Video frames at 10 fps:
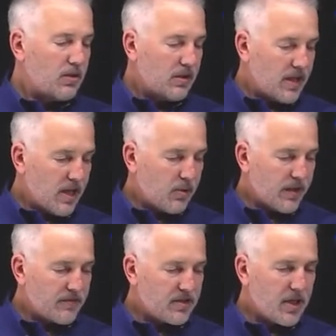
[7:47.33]
Now we
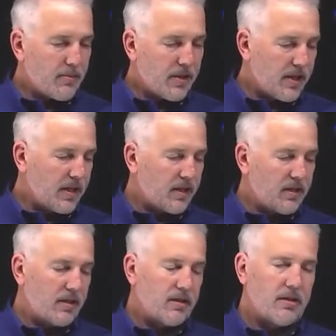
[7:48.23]
have to stop and
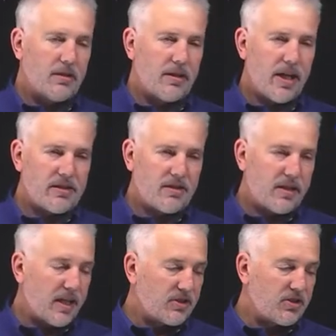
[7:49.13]
think, that's,
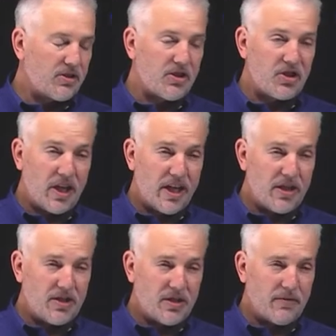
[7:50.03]
that's just the
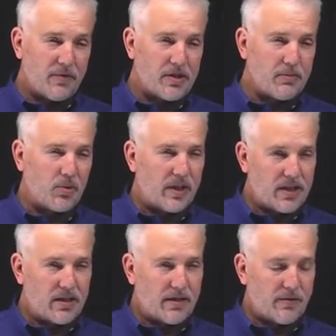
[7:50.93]
change in the freezing point.
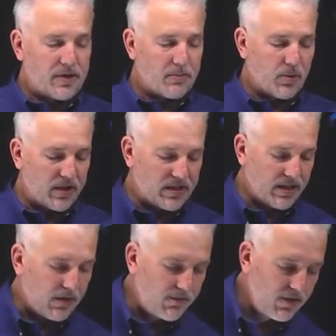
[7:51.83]
That's not the freezing point
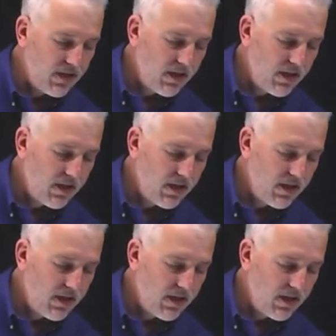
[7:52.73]
itself.